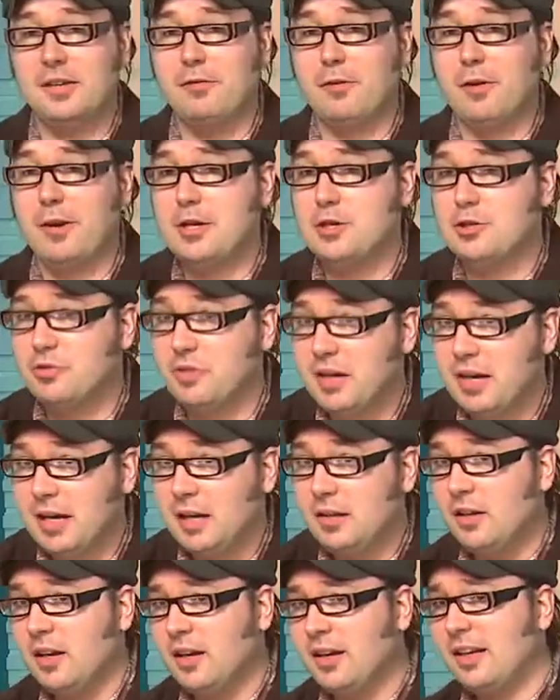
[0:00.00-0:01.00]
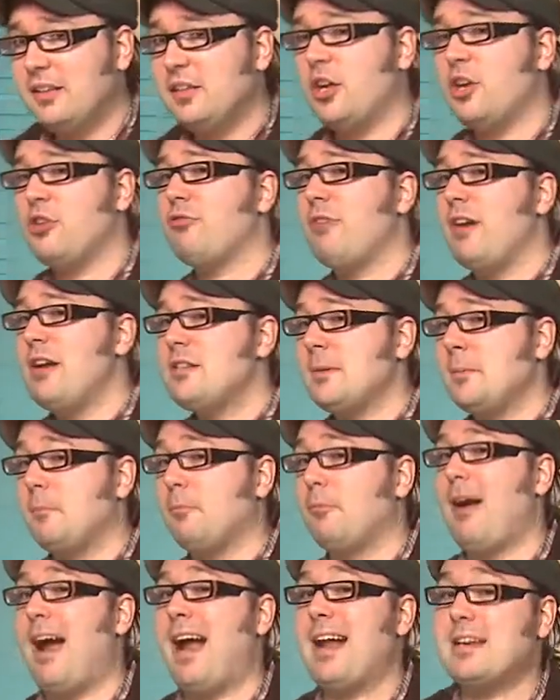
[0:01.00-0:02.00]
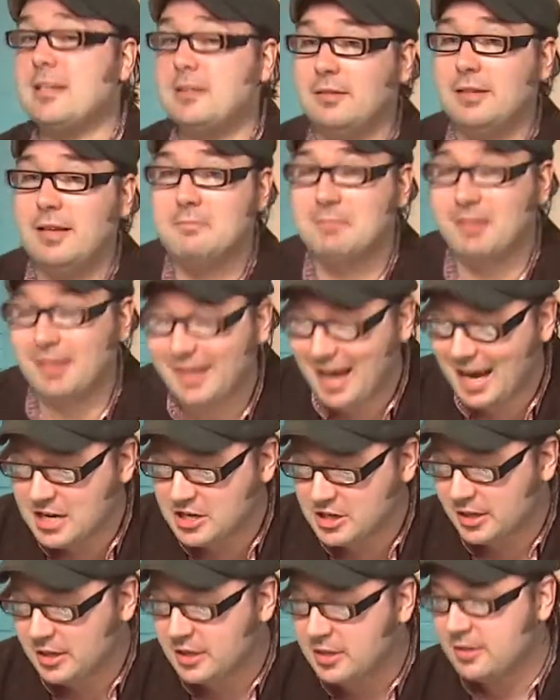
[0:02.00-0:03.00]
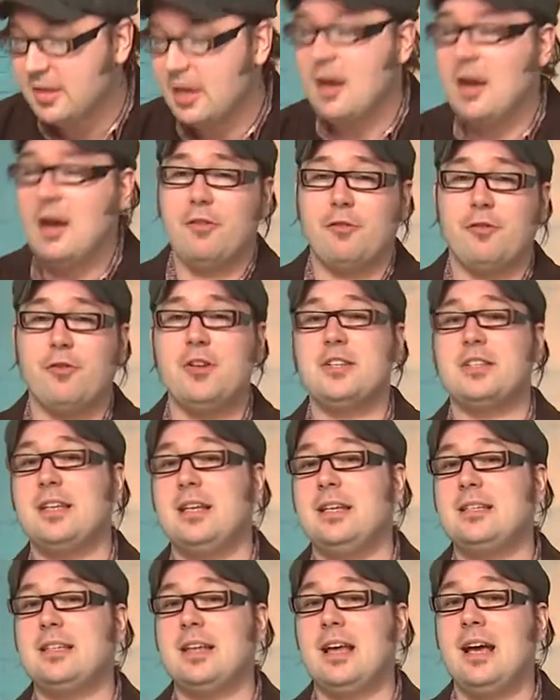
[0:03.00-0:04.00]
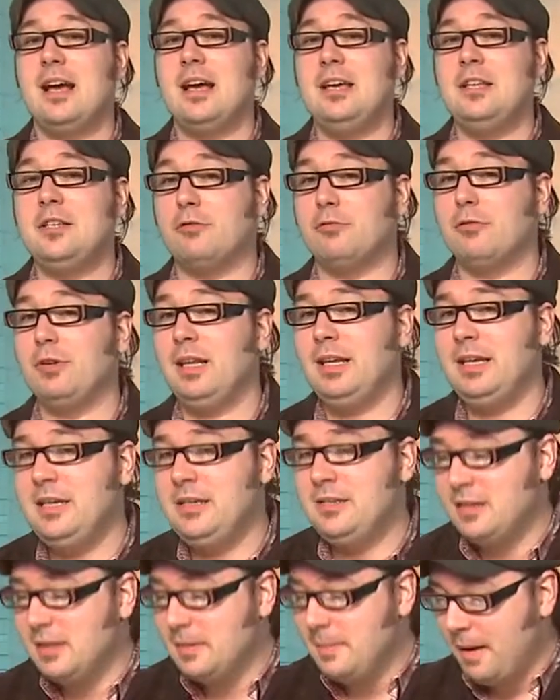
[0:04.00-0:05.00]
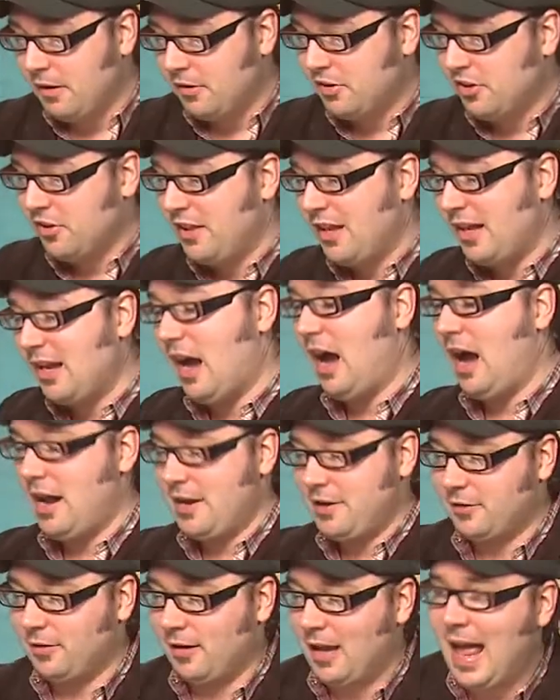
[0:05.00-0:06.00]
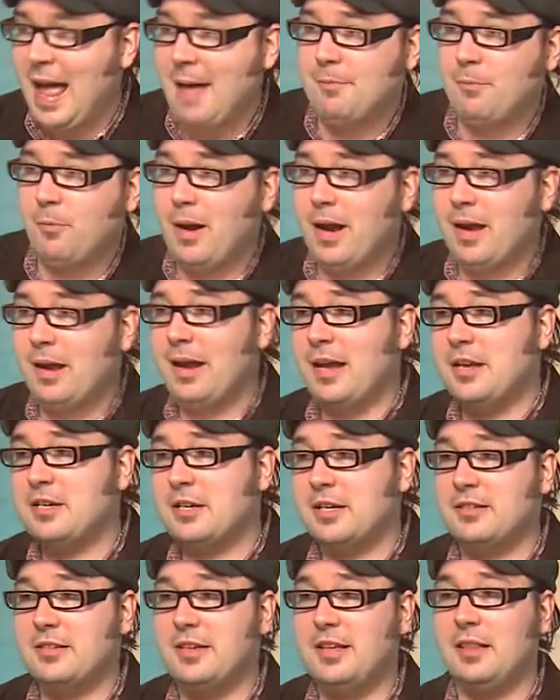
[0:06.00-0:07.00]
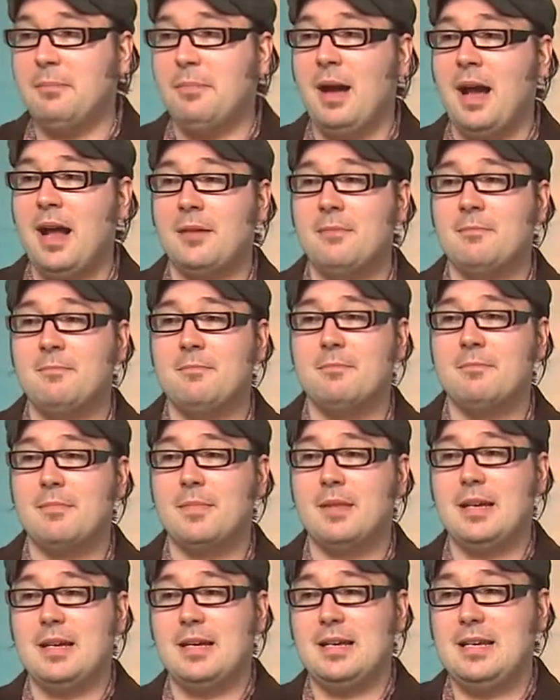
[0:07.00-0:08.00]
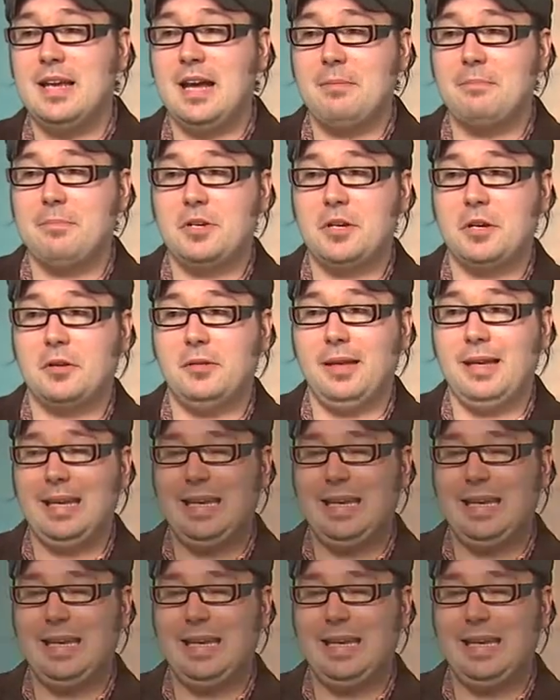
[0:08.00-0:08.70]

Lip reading: a very intriguing look. It does raise some practical implications. For instance, is it really easy to balance this thing on your lap when, as you can see, the bottom, not particularly